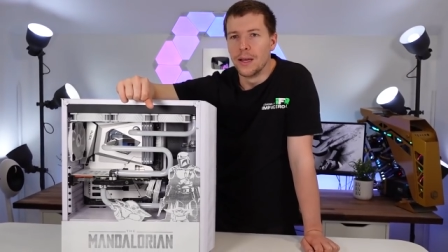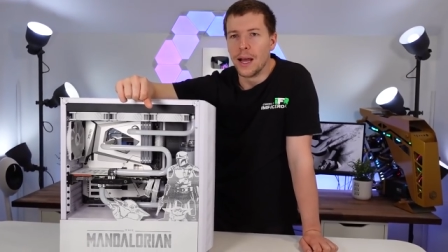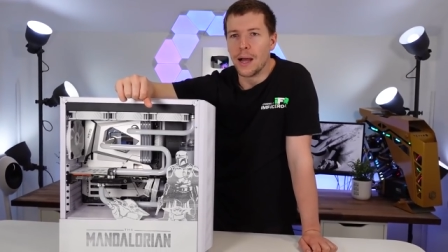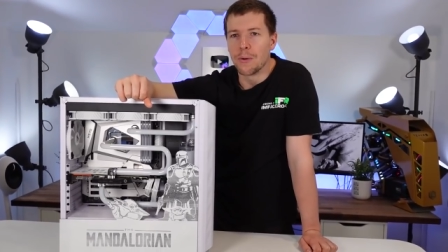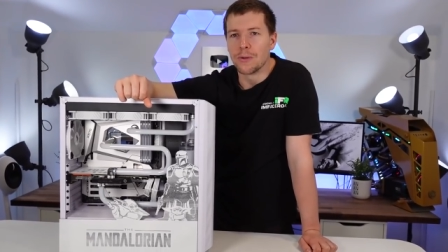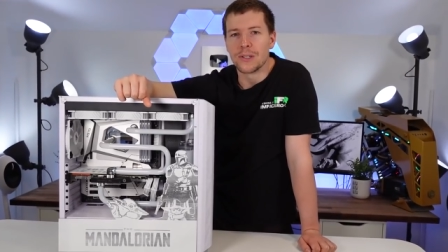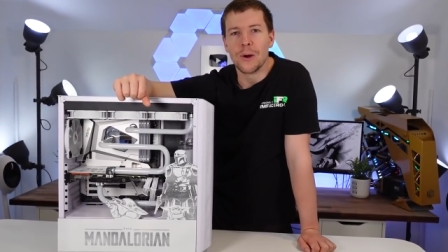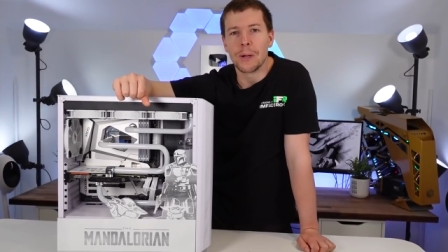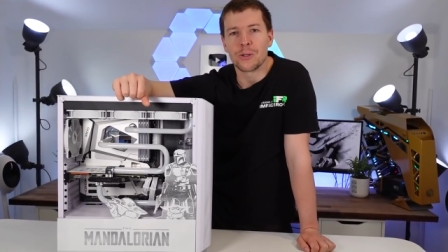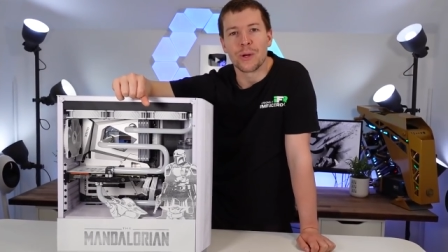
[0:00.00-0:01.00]
uh, well, there's
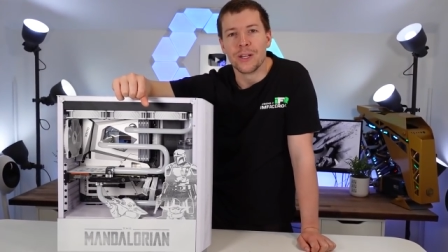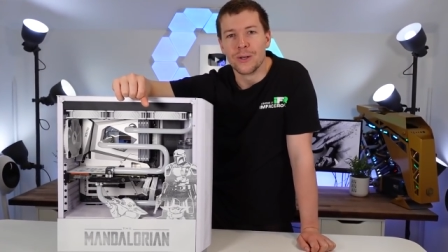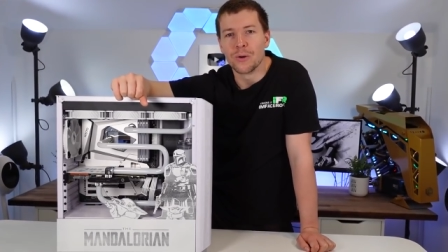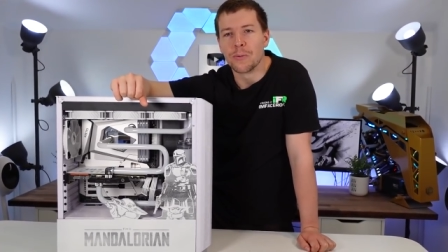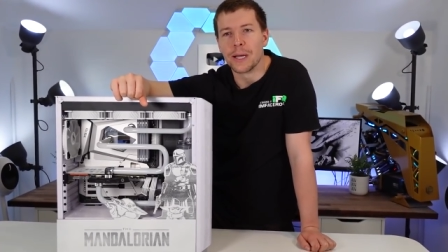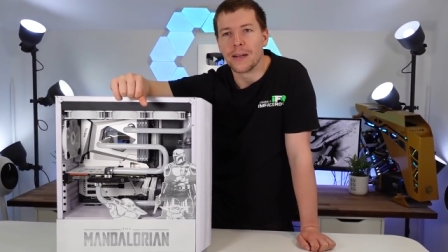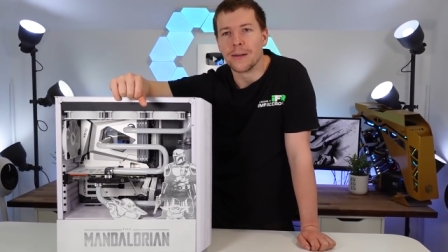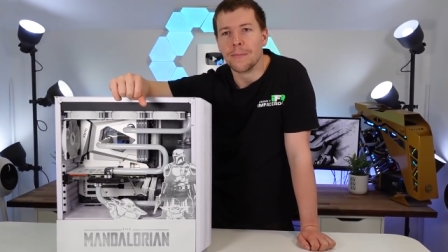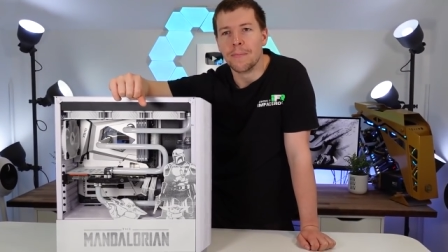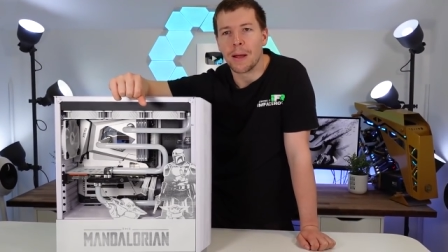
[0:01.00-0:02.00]
not much we could do about
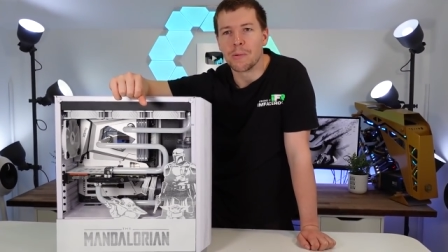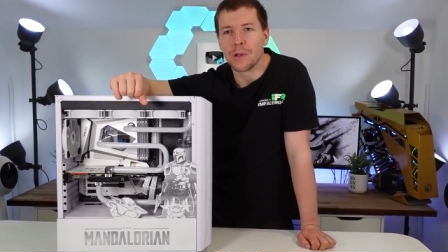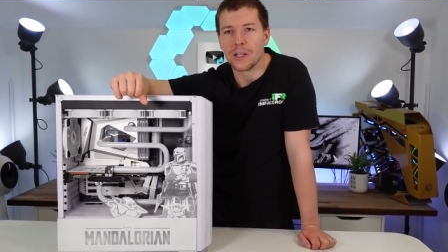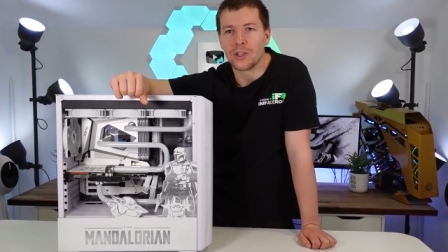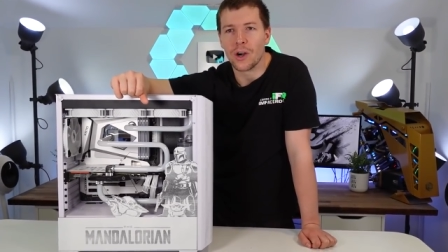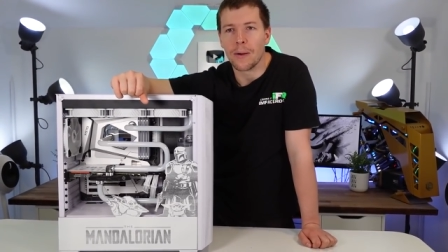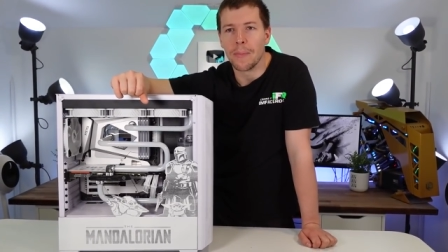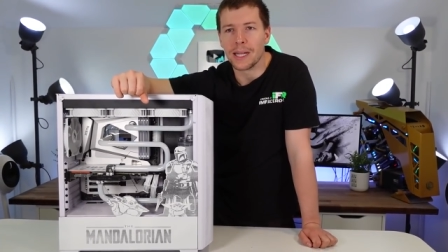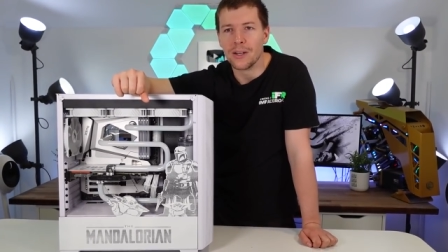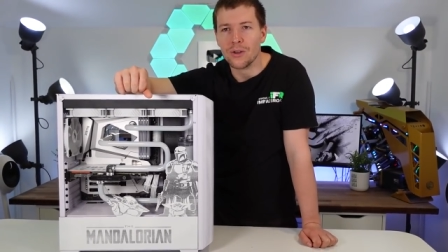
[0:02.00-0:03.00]
it. Maybe we could try and
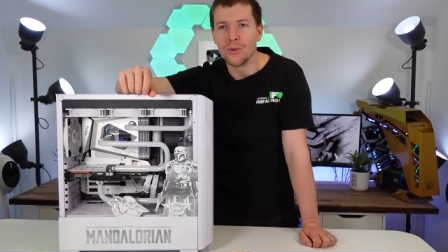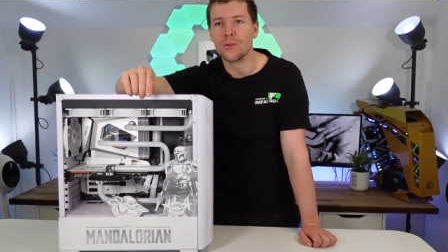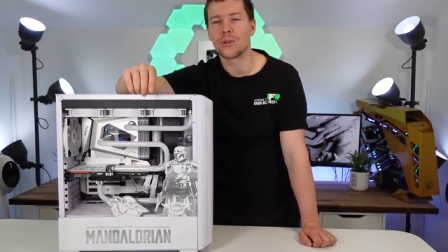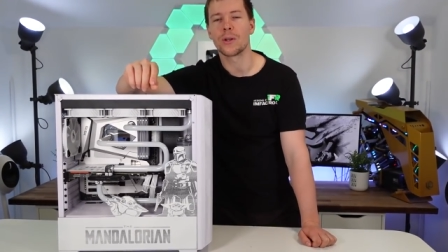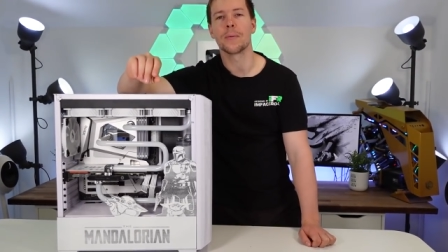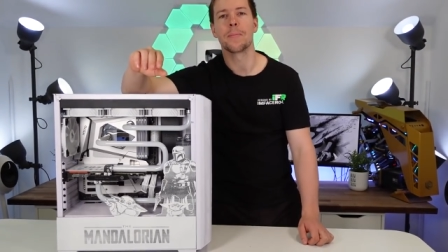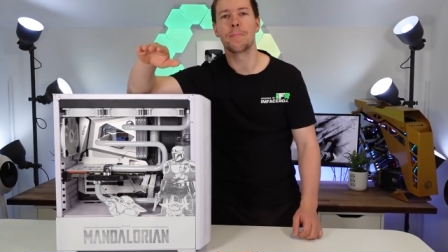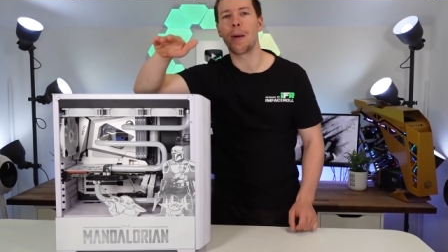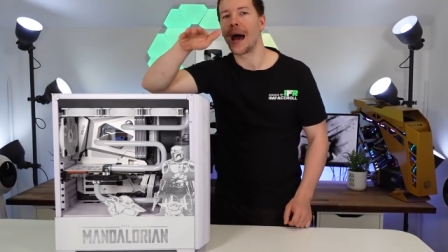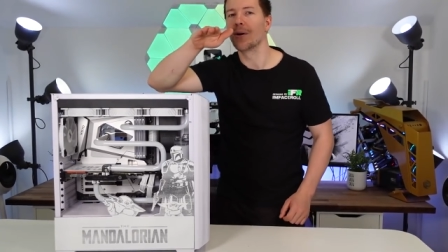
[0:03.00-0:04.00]
make a new sort of
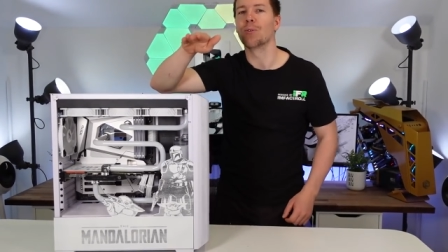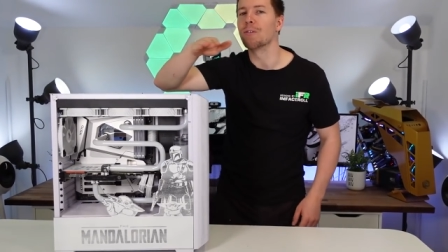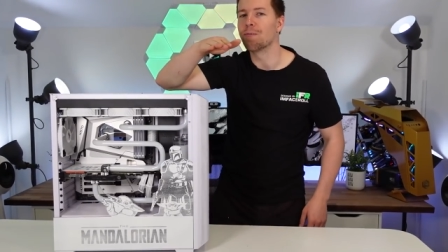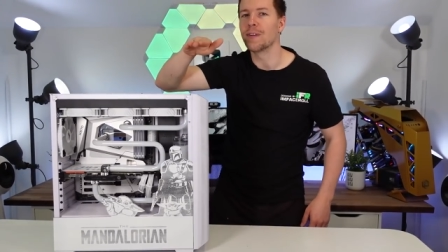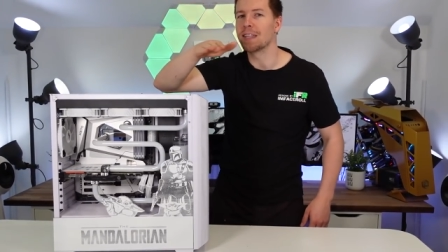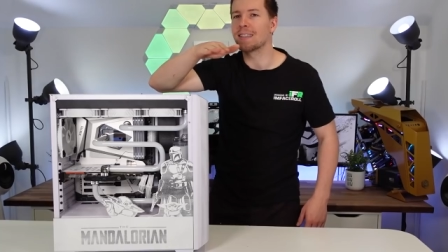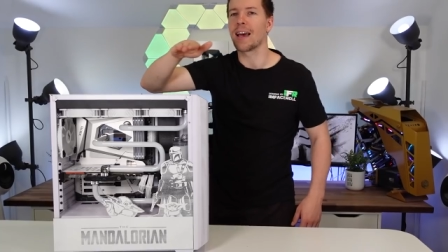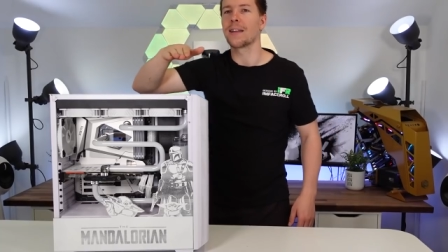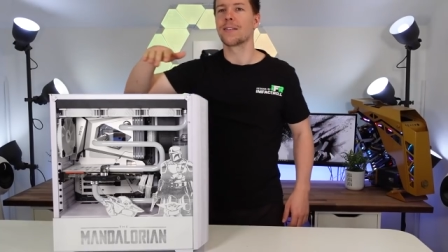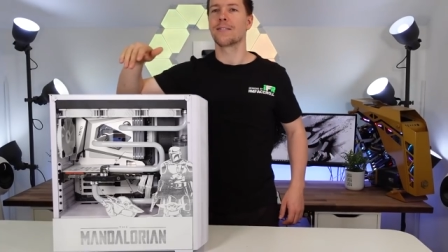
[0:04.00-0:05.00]
panel to fix
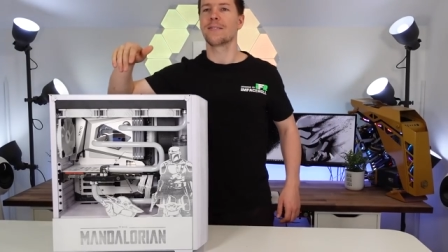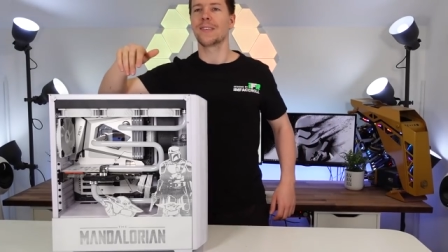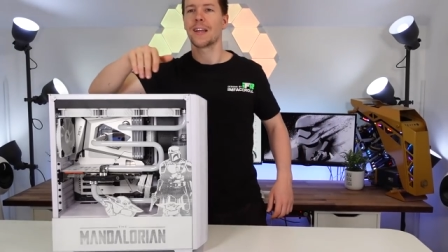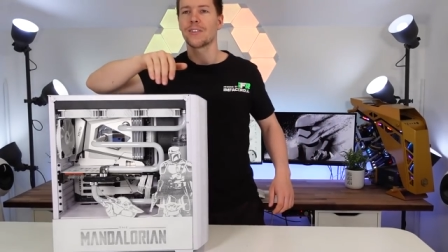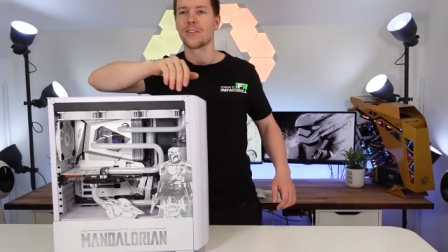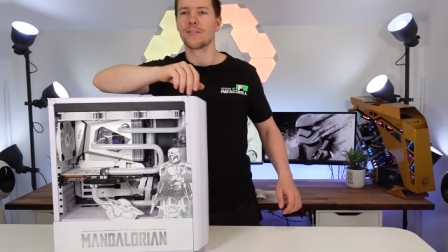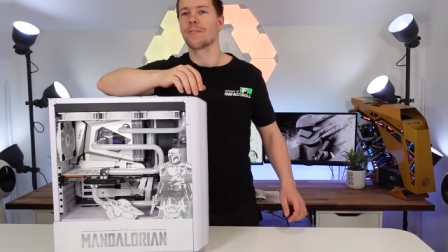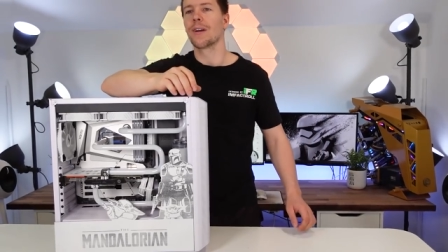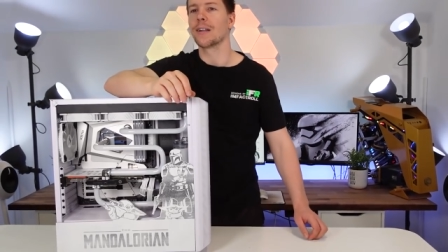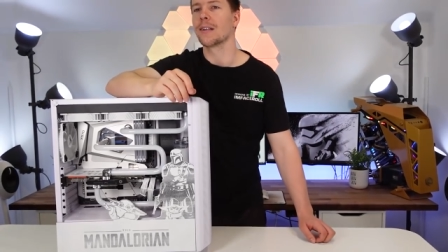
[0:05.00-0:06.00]
that section.
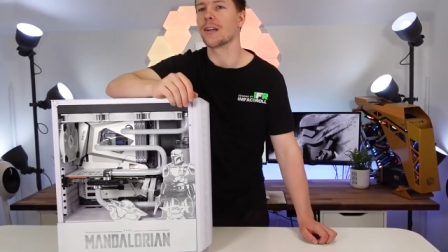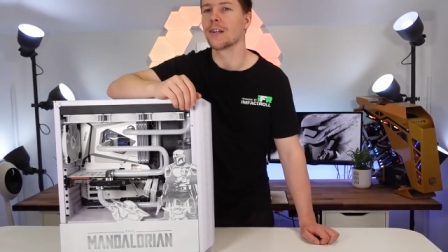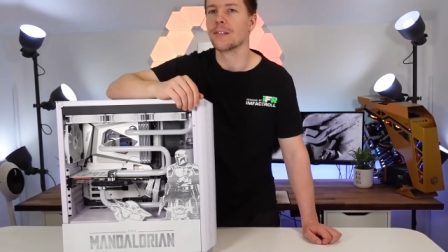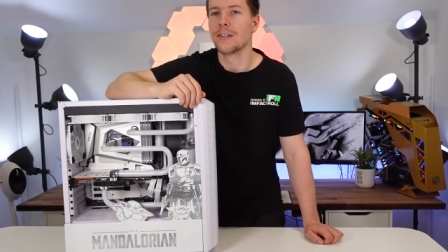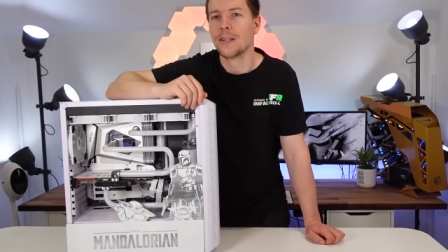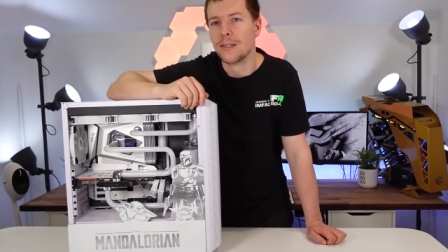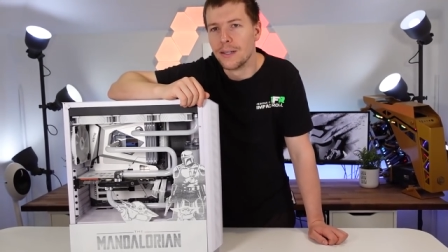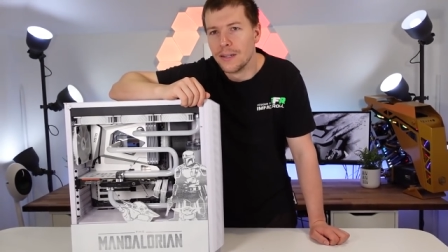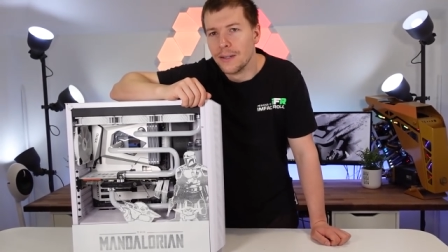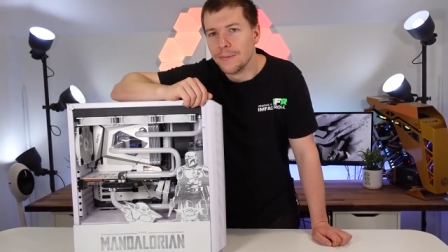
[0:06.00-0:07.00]
I don't
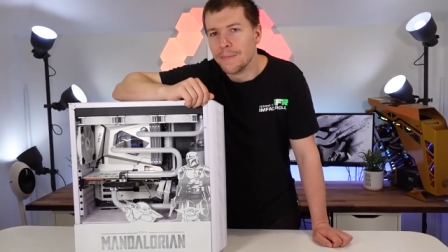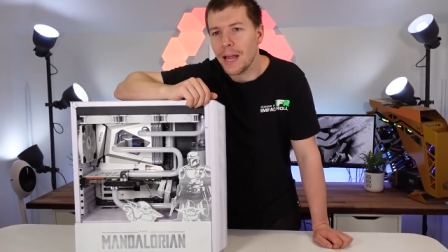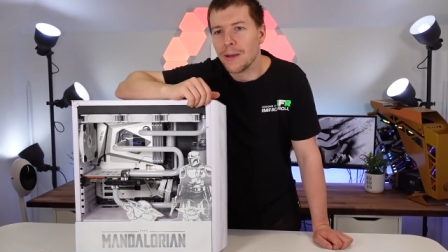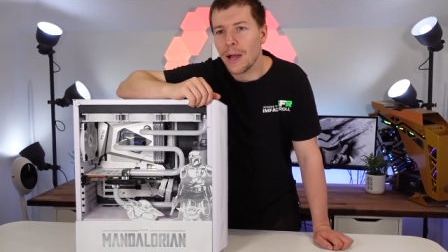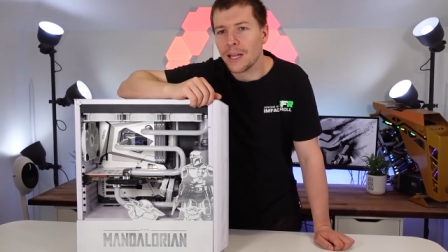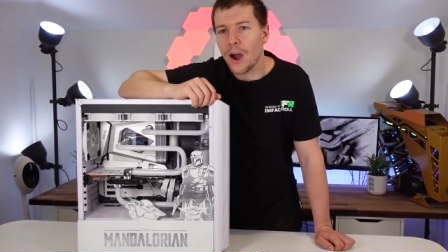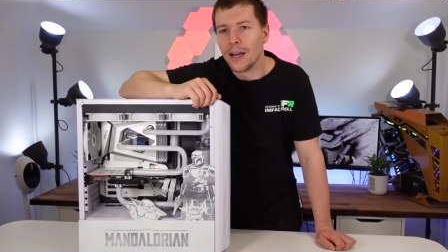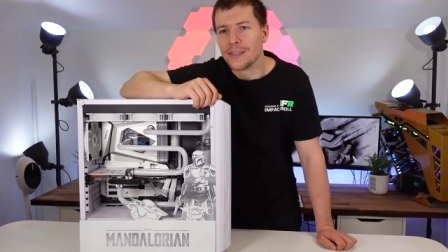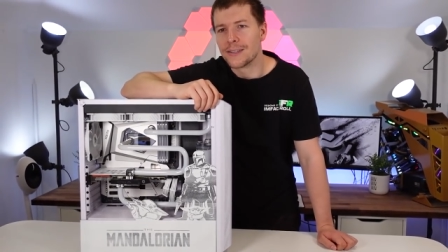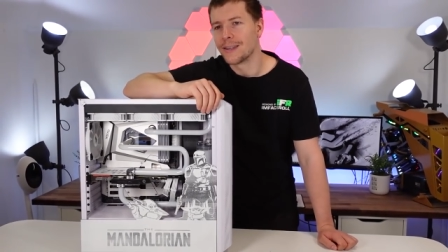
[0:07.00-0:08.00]
know. Anyway,
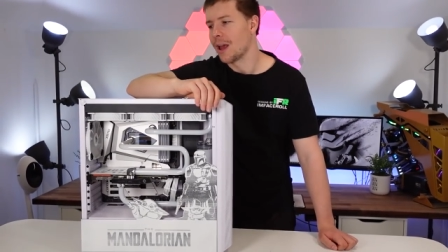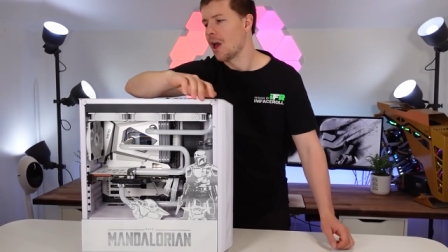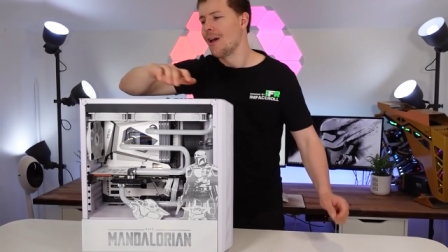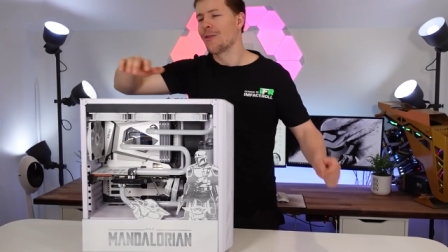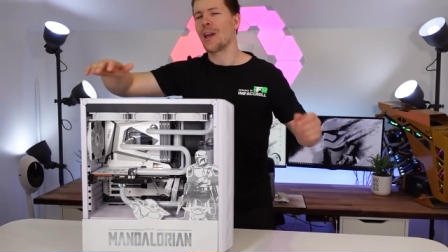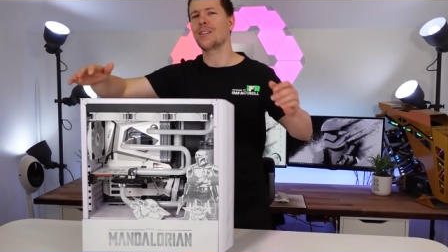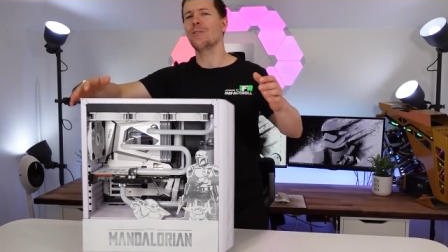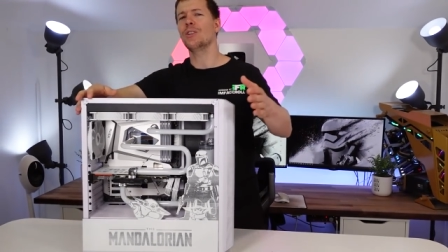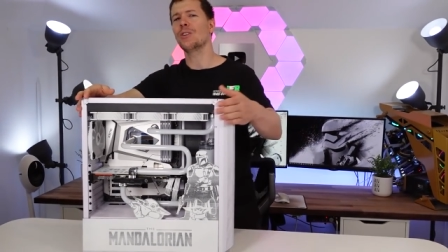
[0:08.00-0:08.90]
guys, thanks for your